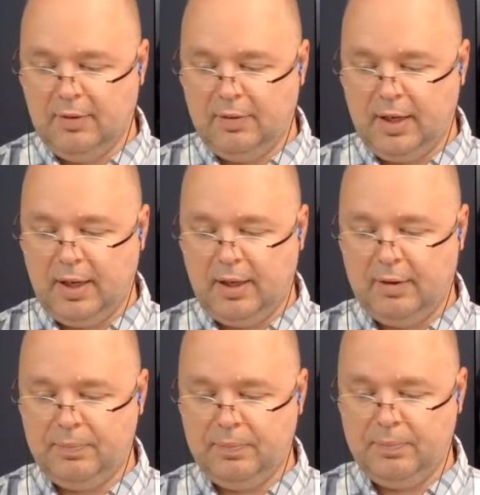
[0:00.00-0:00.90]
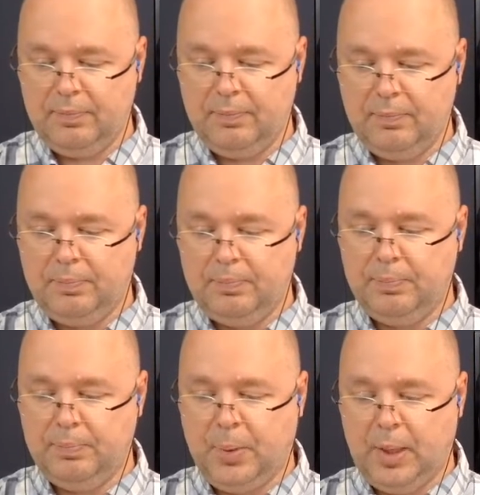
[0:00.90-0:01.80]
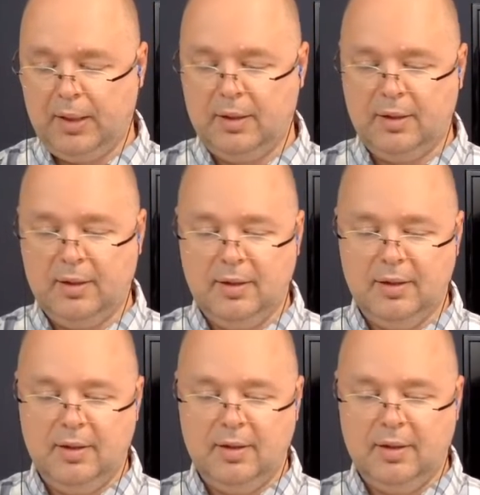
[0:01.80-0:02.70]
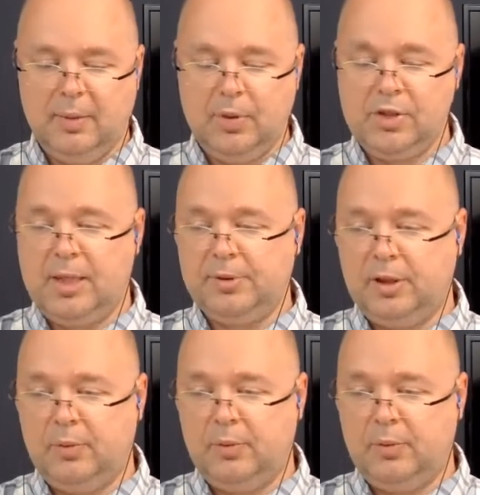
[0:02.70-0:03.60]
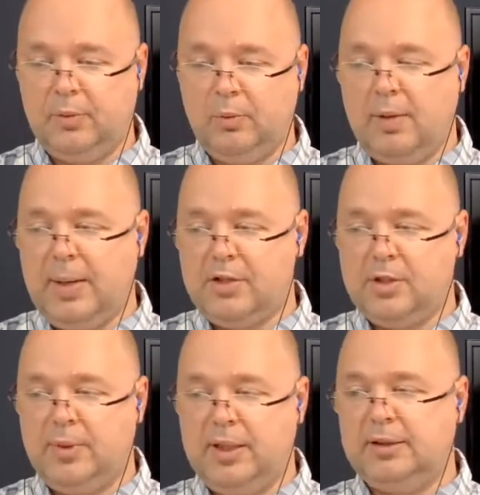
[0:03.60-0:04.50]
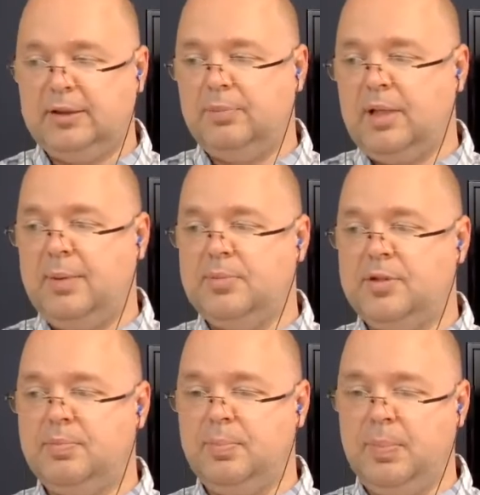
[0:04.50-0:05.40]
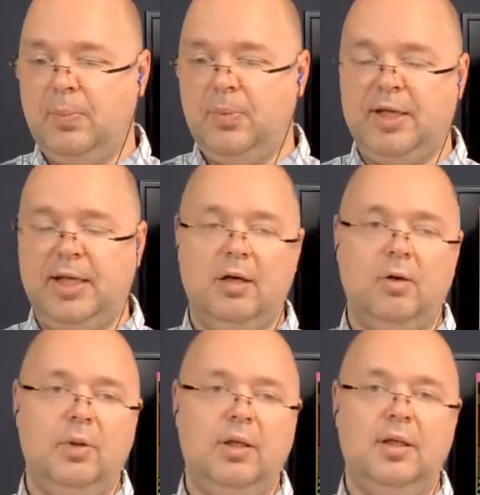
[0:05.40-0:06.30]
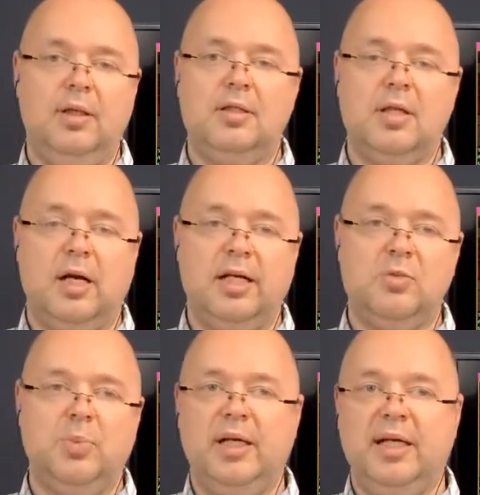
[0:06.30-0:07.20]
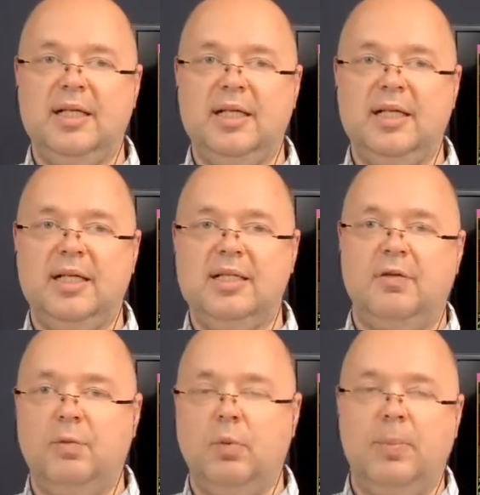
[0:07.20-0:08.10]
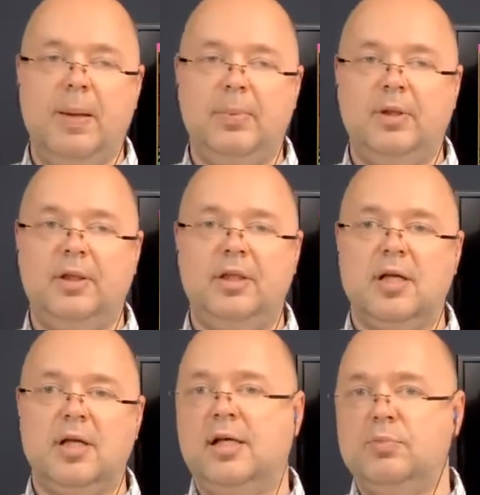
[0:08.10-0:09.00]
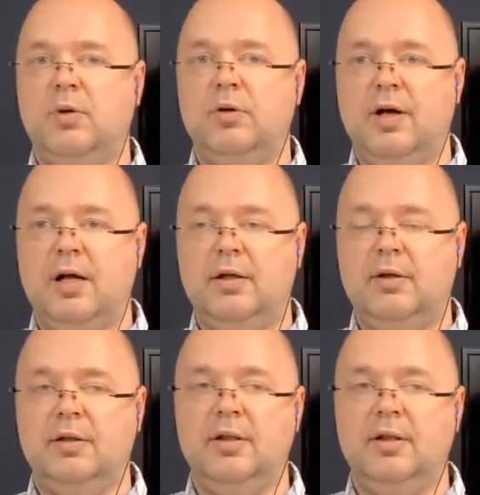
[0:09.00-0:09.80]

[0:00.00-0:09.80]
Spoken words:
But the perception, when you talk about splits, sometimes people think, oh, when the stock gets split, it gets easier for more people and the stock gets more volatile.